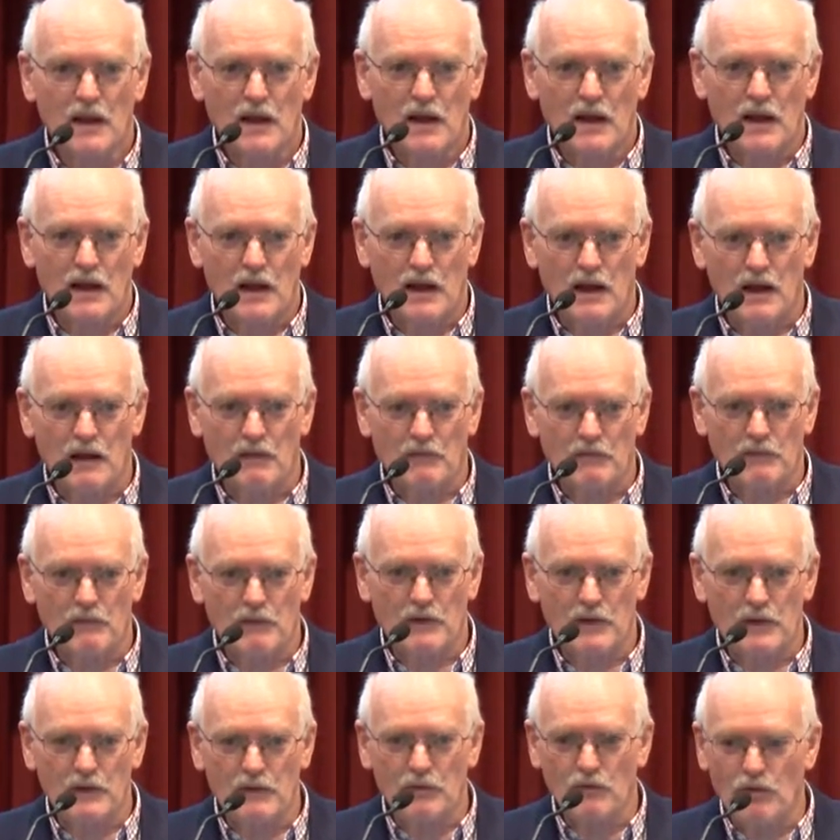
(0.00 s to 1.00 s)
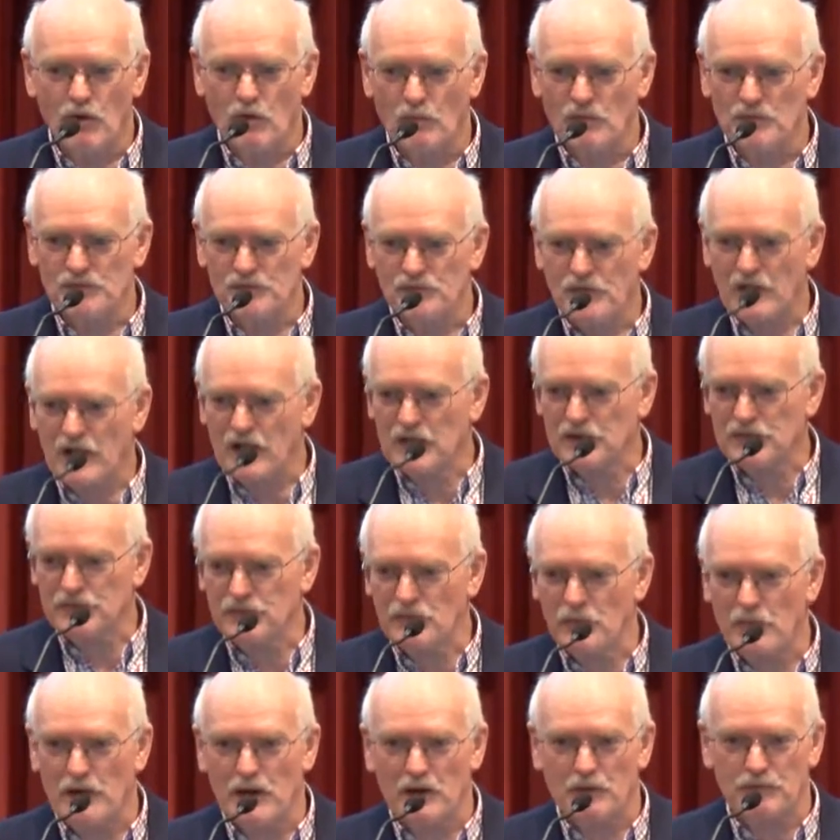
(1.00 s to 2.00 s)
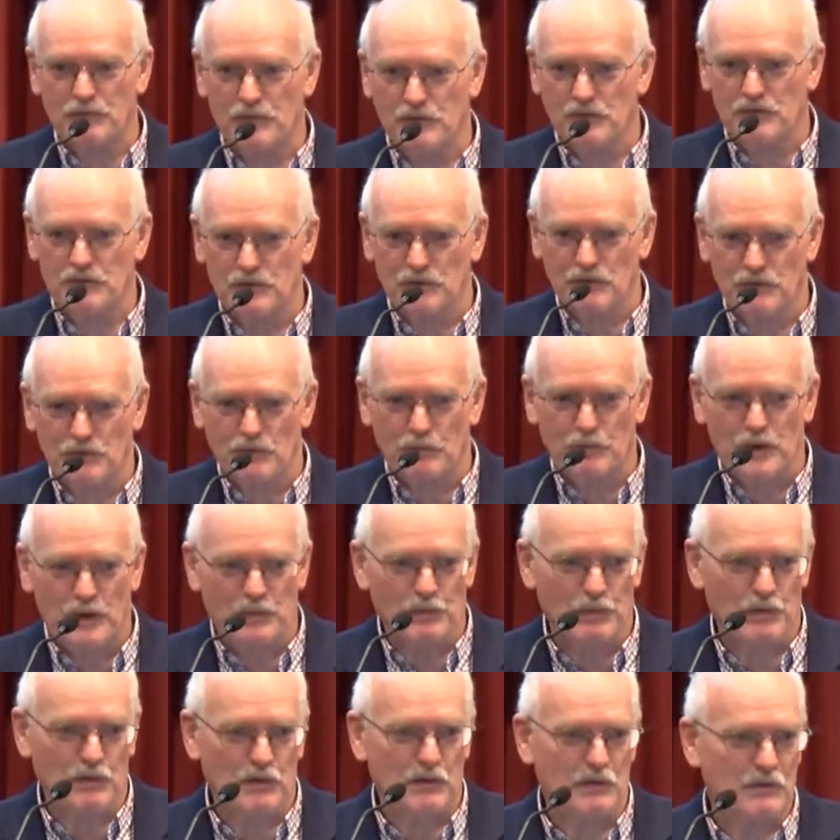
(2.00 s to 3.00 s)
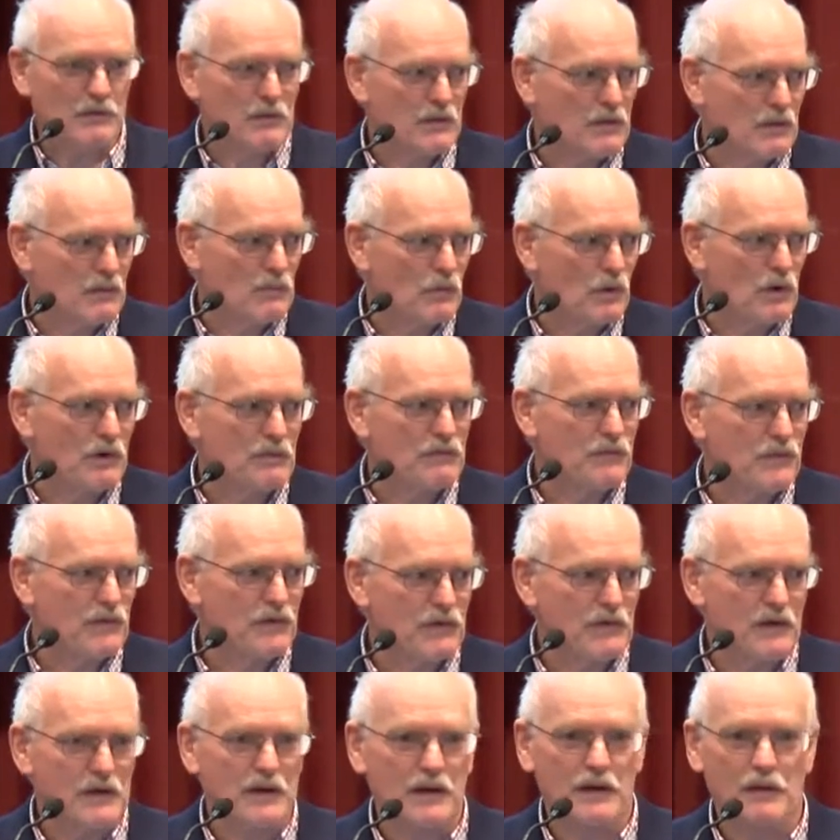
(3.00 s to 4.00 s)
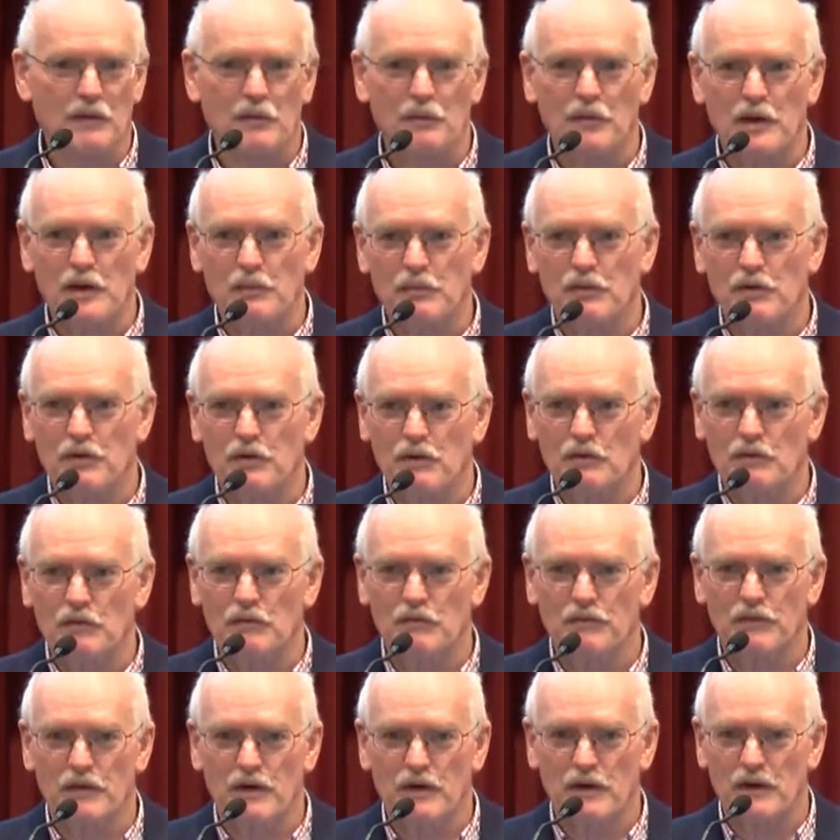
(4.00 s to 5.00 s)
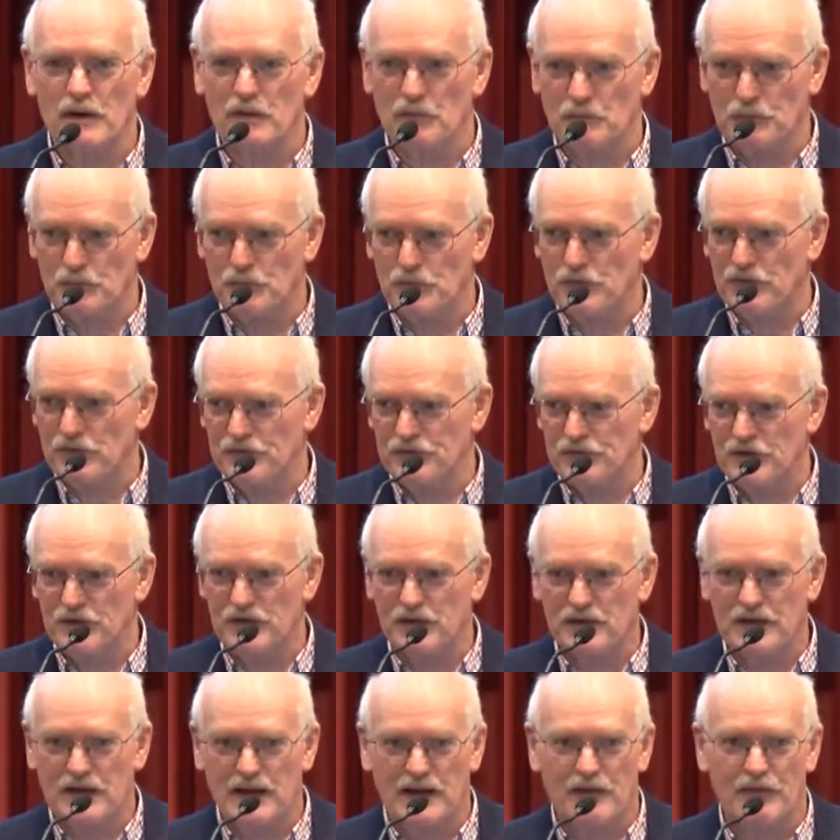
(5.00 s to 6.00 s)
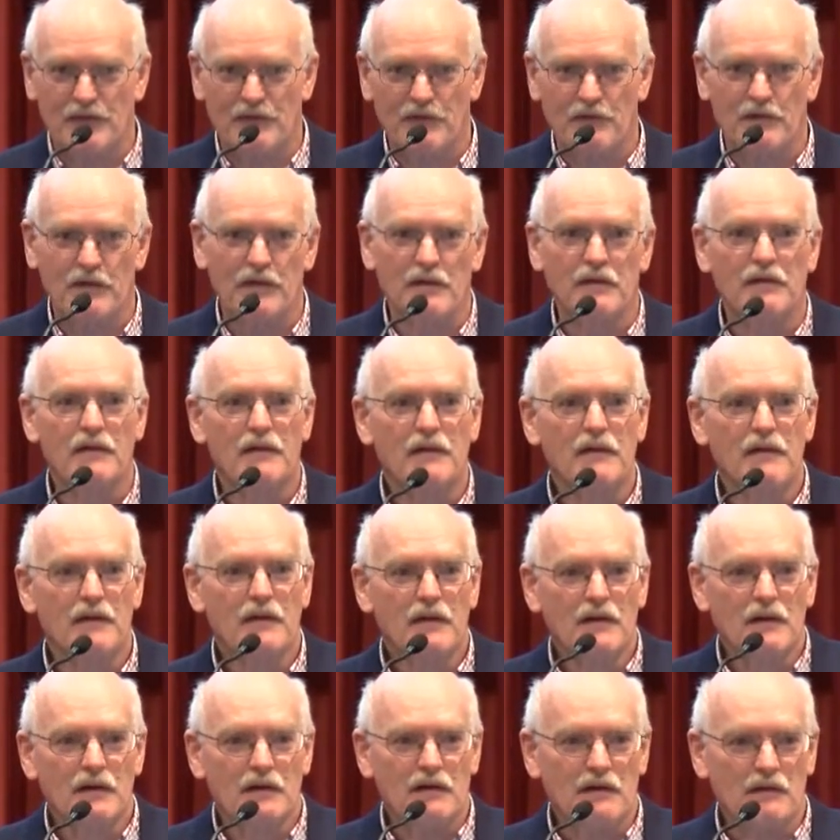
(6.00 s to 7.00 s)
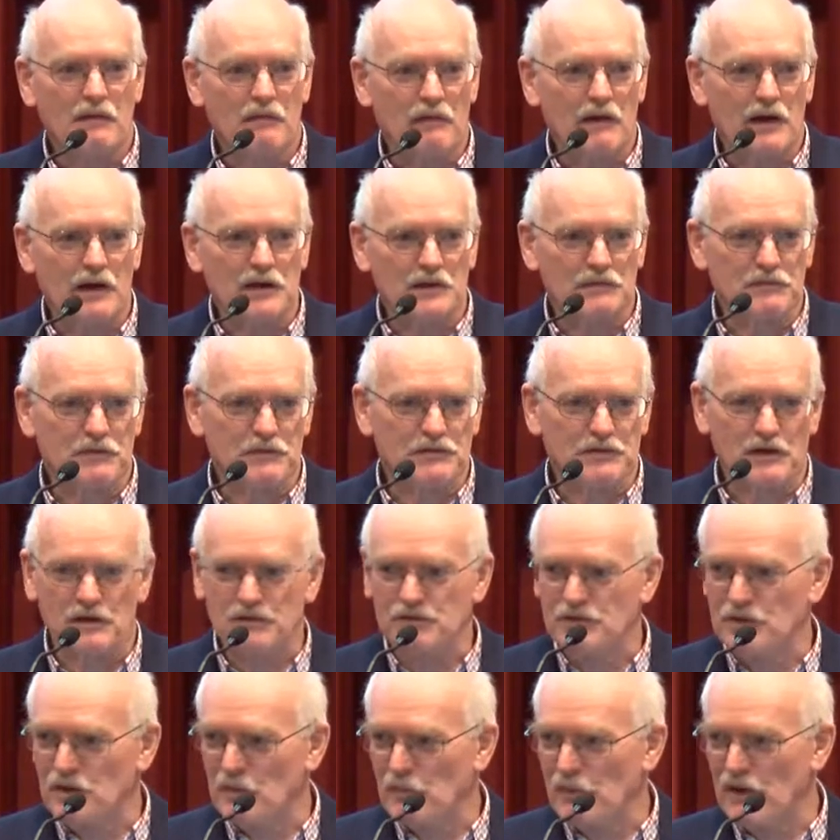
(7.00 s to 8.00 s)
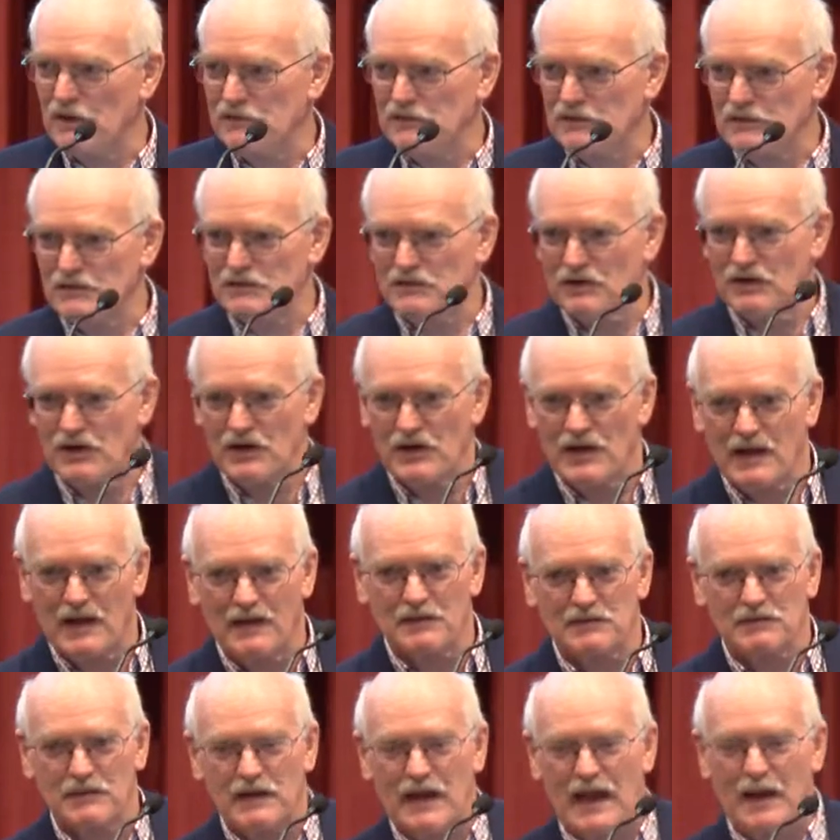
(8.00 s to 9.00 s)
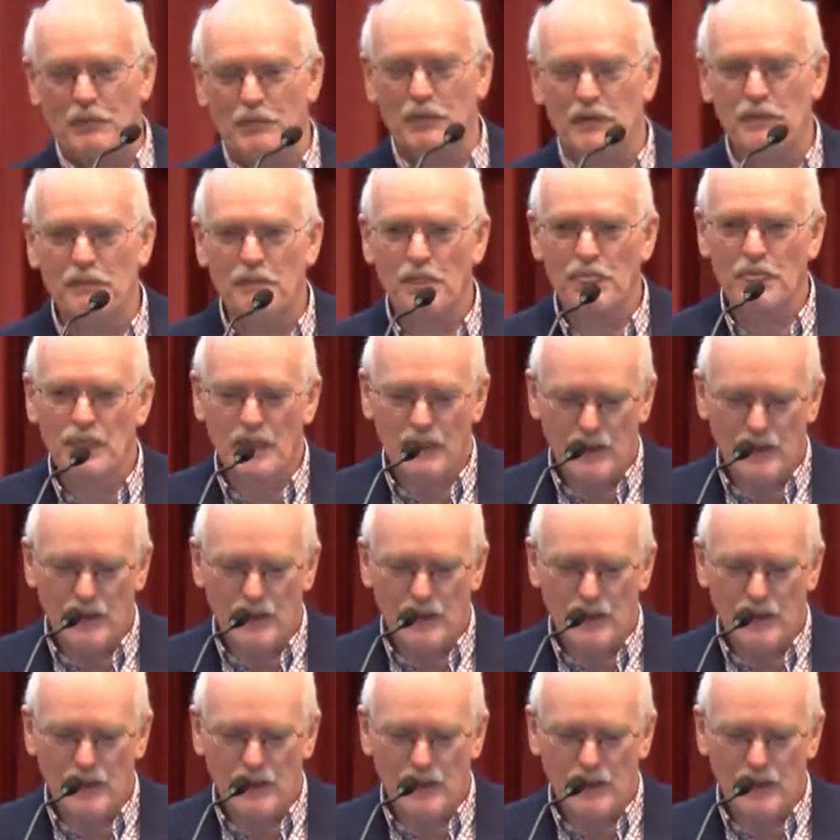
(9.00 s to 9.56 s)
Enormous thanks from ACFA to the people at WANFA and other people who've helped put this thing together and arranged for such an amazing turnout to happen.